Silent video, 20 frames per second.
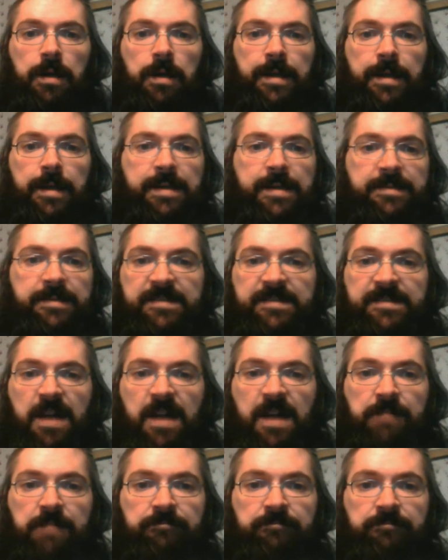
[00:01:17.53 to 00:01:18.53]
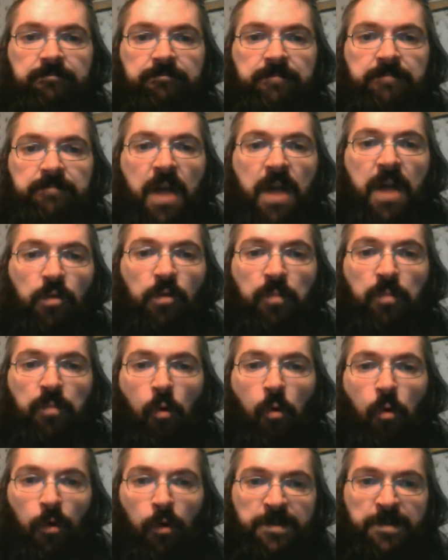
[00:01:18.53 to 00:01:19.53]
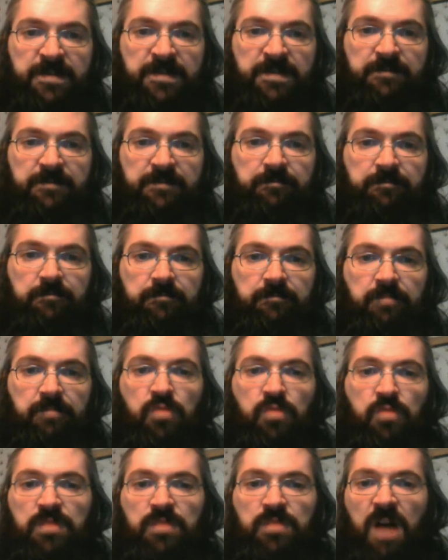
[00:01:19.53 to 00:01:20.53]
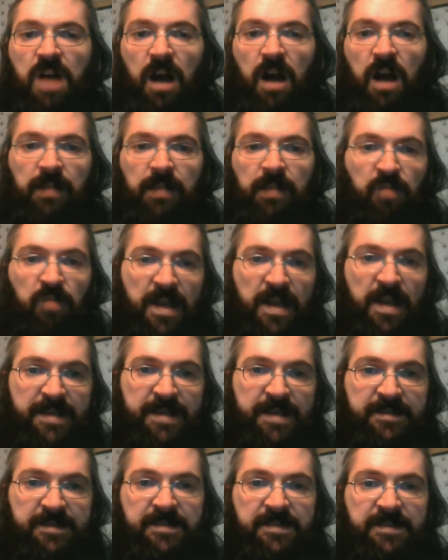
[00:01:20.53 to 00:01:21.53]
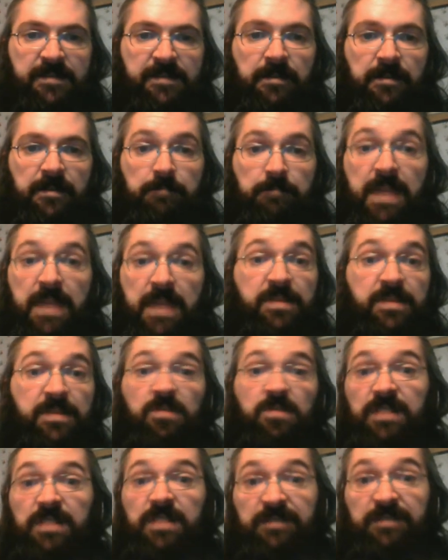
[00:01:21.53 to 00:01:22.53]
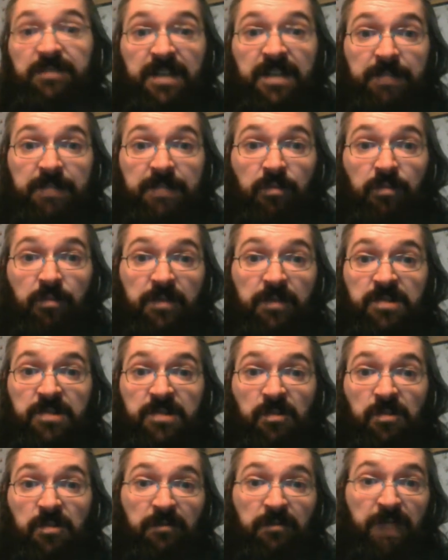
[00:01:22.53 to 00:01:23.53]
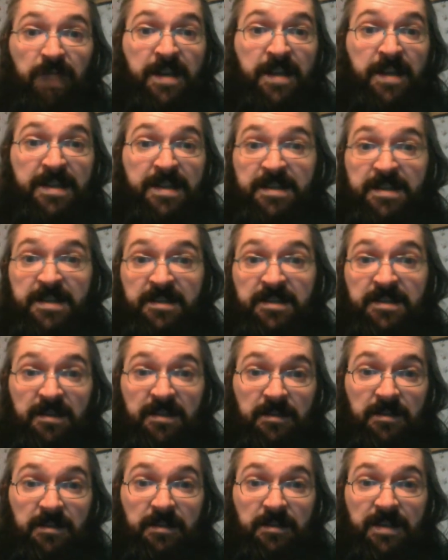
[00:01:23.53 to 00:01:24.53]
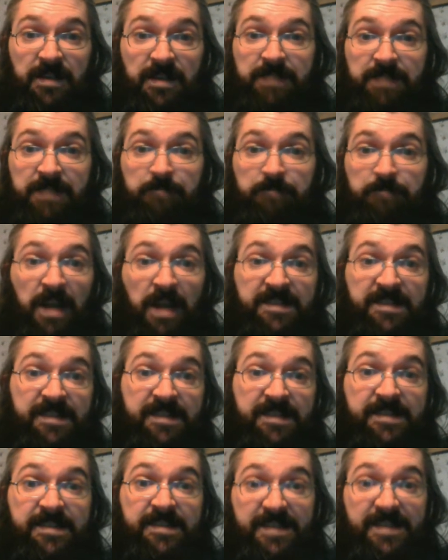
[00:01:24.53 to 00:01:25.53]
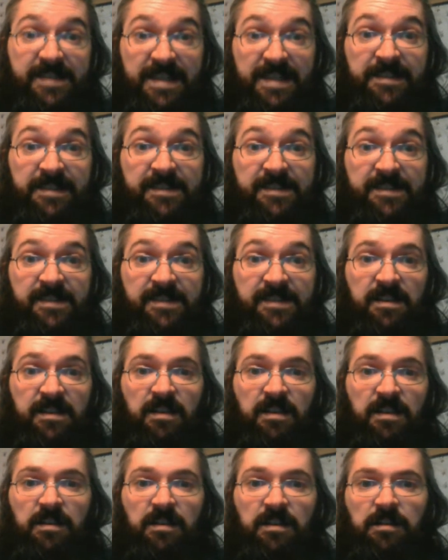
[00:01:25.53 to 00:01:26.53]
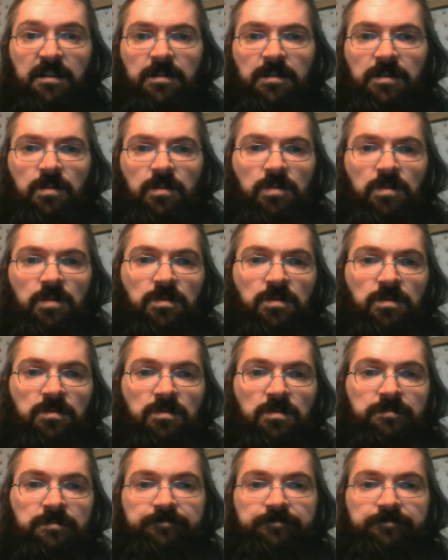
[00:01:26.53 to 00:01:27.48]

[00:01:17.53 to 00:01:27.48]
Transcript: in some outport boondock place. Maybe you'll even get provincial funding to keep butts in seats. You'll,